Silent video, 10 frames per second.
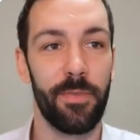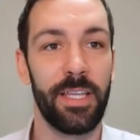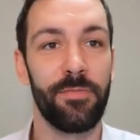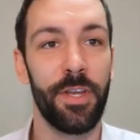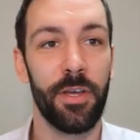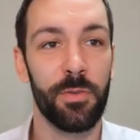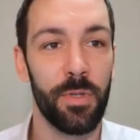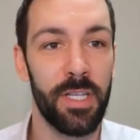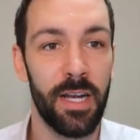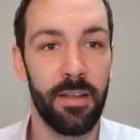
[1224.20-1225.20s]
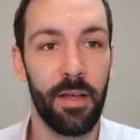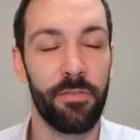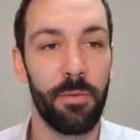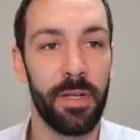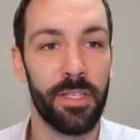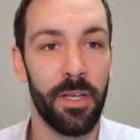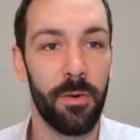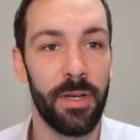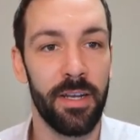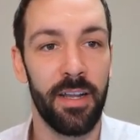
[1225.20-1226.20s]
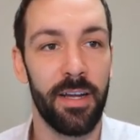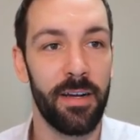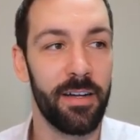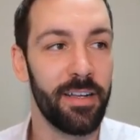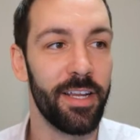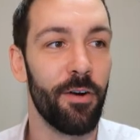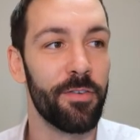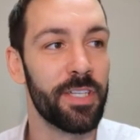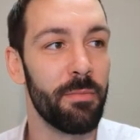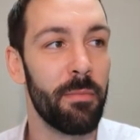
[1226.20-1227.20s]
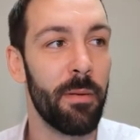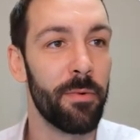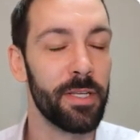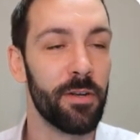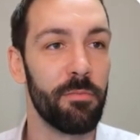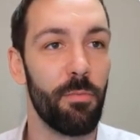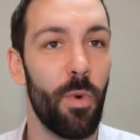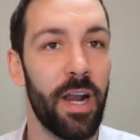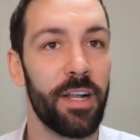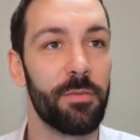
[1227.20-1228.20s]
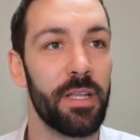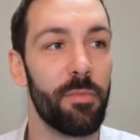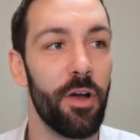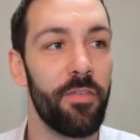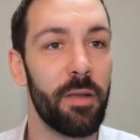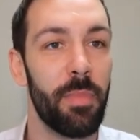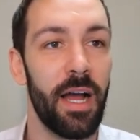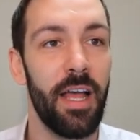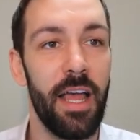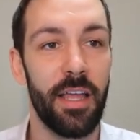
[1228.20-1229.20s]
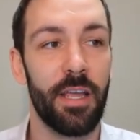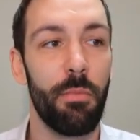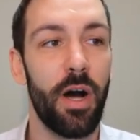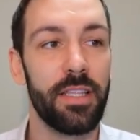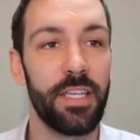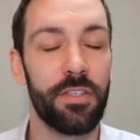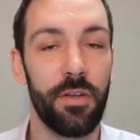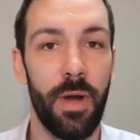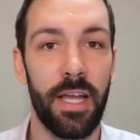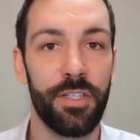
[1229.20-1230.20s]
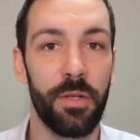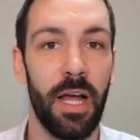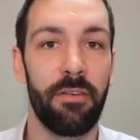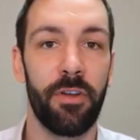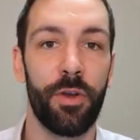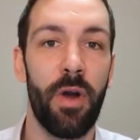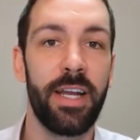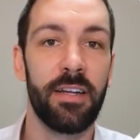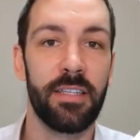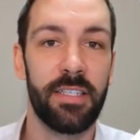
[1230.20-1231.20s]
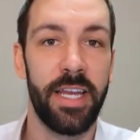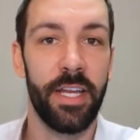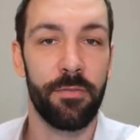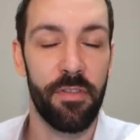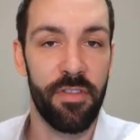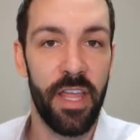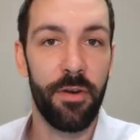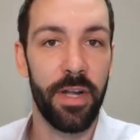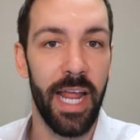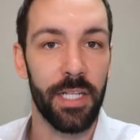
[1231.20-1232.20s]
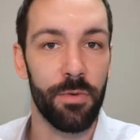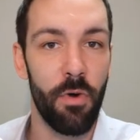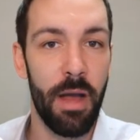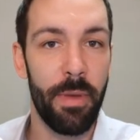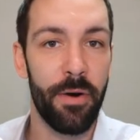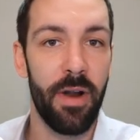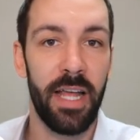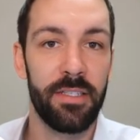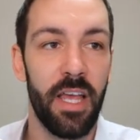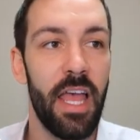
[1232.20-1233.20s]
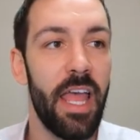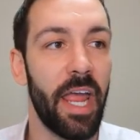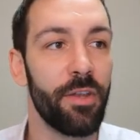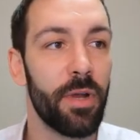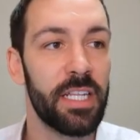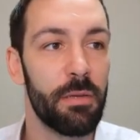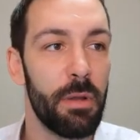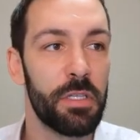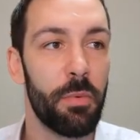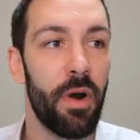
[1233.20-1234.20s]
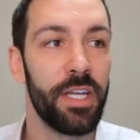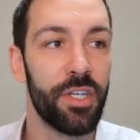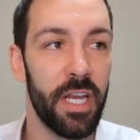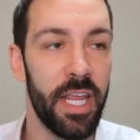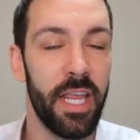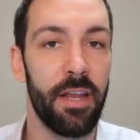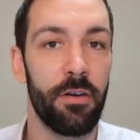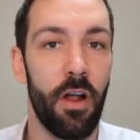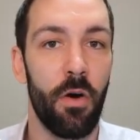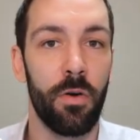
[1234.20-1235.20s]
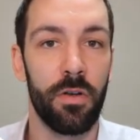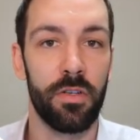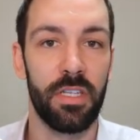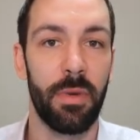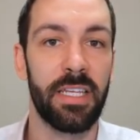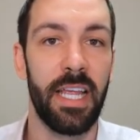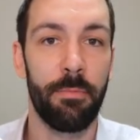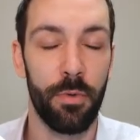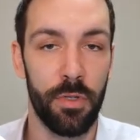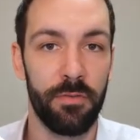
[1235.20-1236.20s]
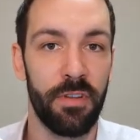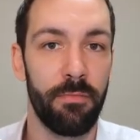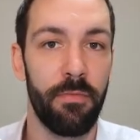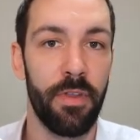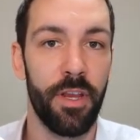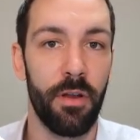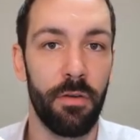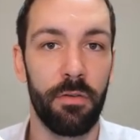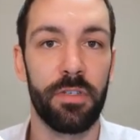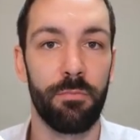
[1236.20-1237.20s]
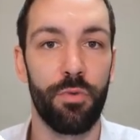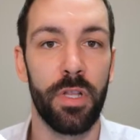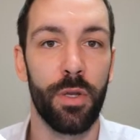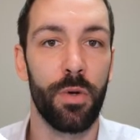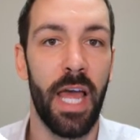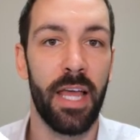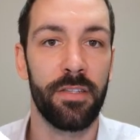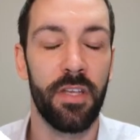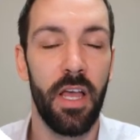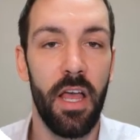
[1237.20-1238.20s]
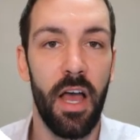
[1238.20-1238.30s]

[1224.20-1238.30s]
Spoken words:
These videos were done a few months ago, and yeah, obviously my memory is not 100% perfect, but combine these two ads, you'll have a great understanding of the theory and how to write better ads, and you'll get some inspiration here on some examples of some, some really good ads.